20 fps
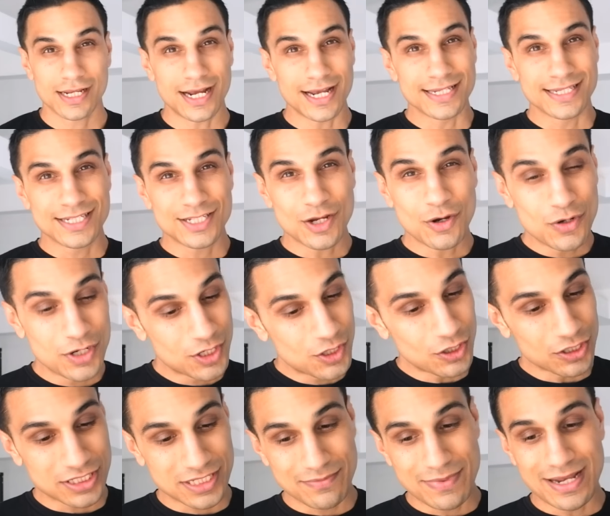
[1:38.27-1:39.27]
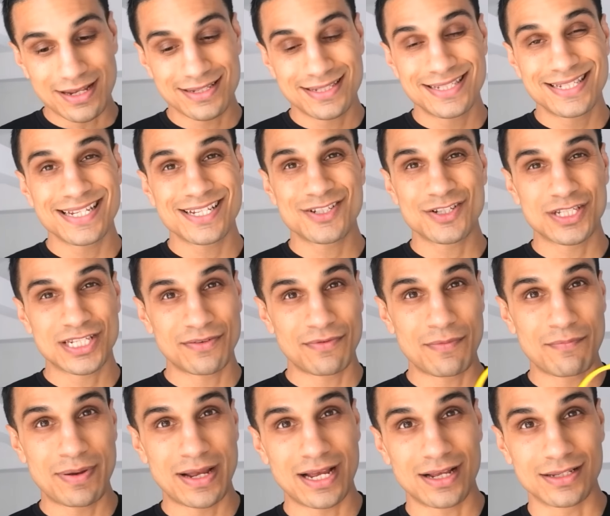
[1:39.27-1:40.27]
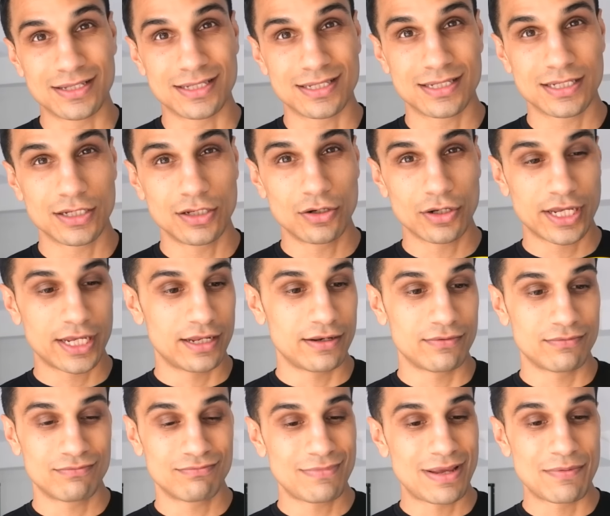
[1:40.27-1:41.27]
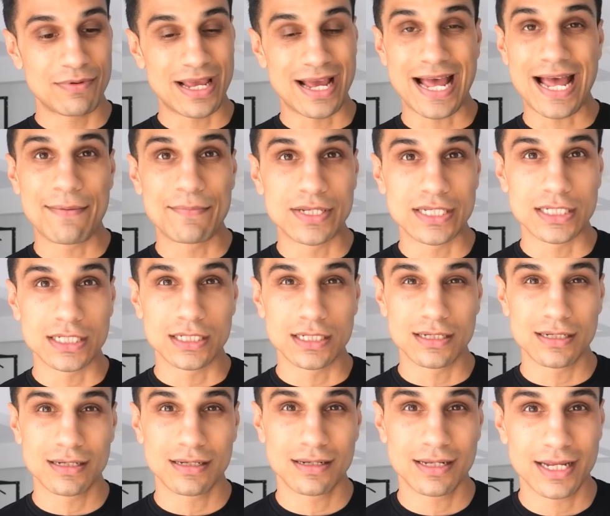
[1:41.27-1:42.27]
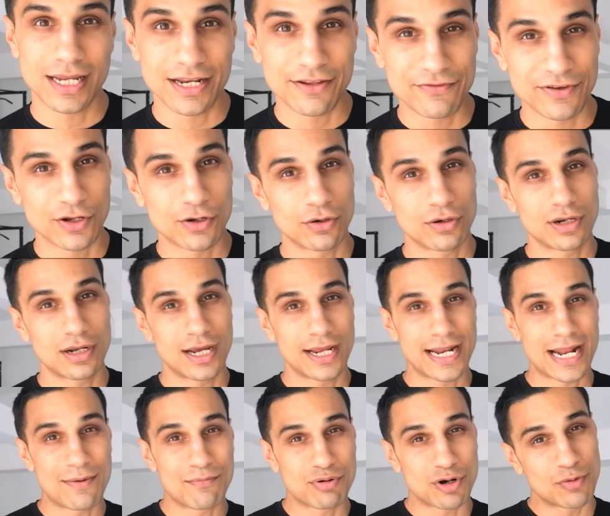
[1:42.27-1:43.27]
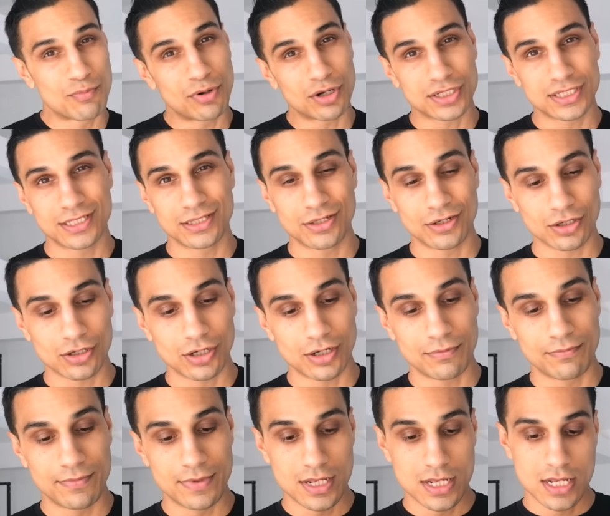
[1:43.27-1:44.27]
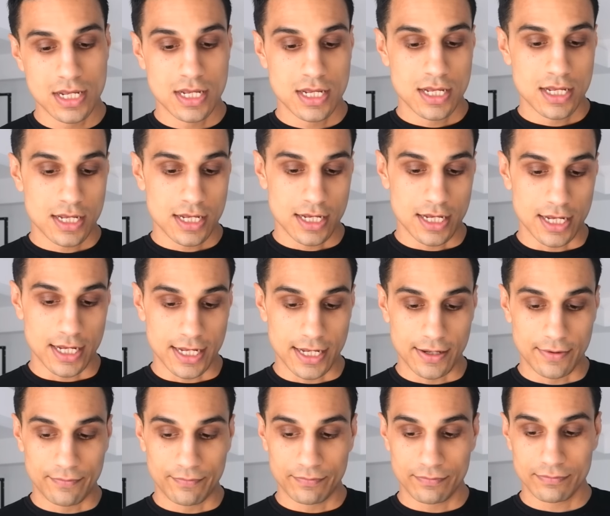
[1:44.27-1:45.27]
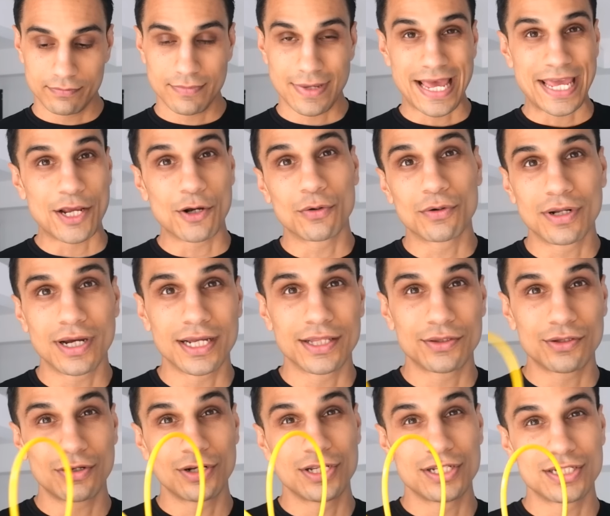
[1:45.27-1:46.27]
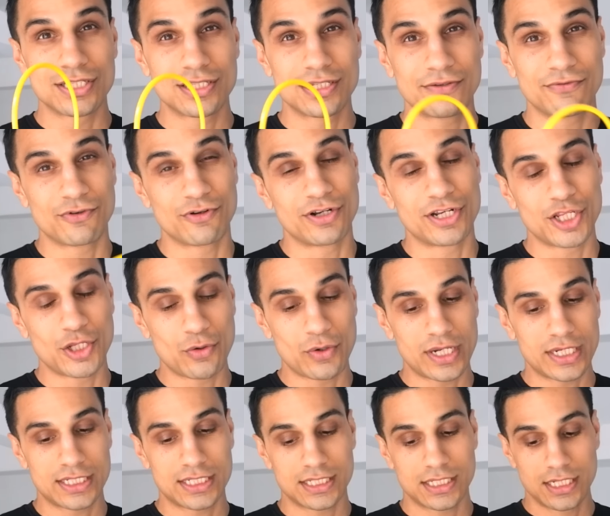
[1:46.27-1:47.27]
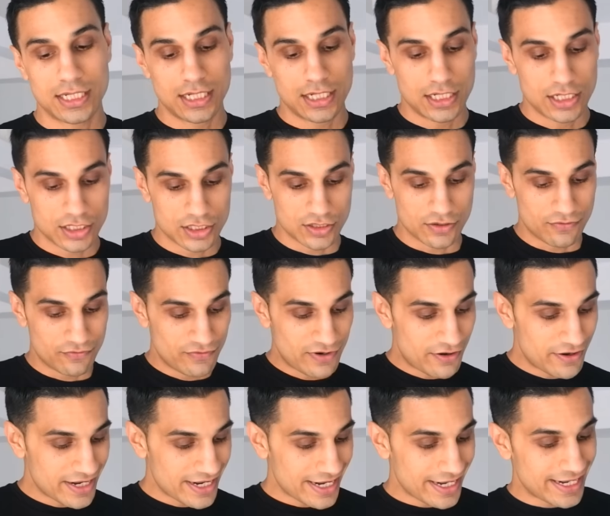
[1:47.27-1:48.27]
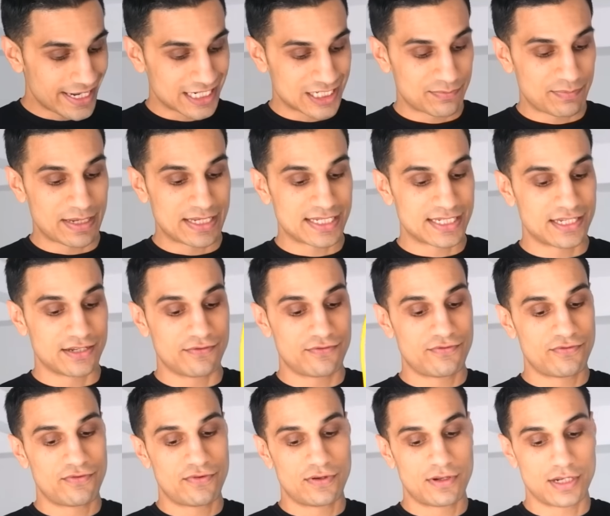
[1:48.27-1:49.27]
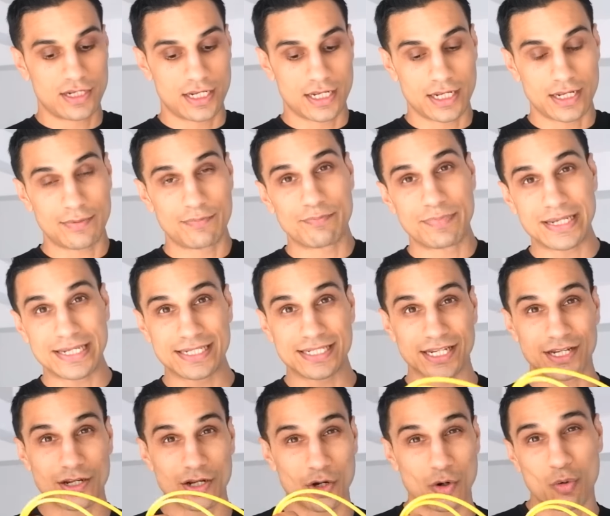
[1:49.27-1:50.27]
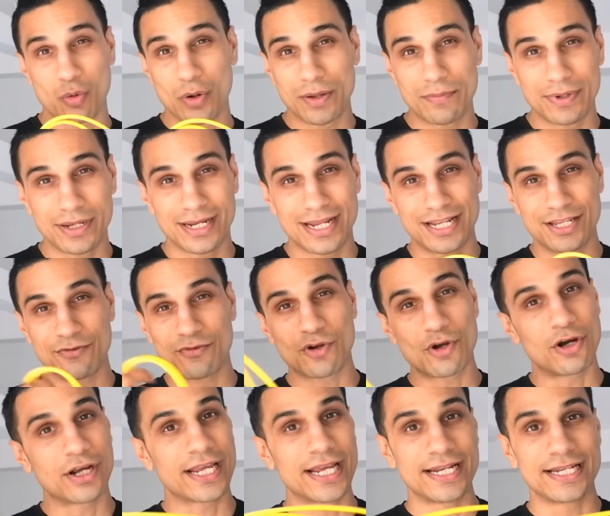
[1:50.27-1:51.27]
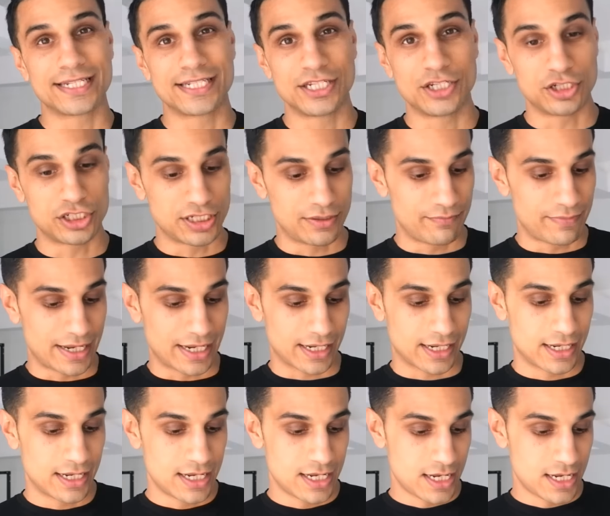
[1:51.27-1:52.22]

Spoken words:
Guys, it's only cost about £6 or £7. You're looking maybe at Amazon, anything online, amproboxing.com, $8 or $9 if you're in the US. So very inexpensive piece of equipment and you've got to get this in your gym bag.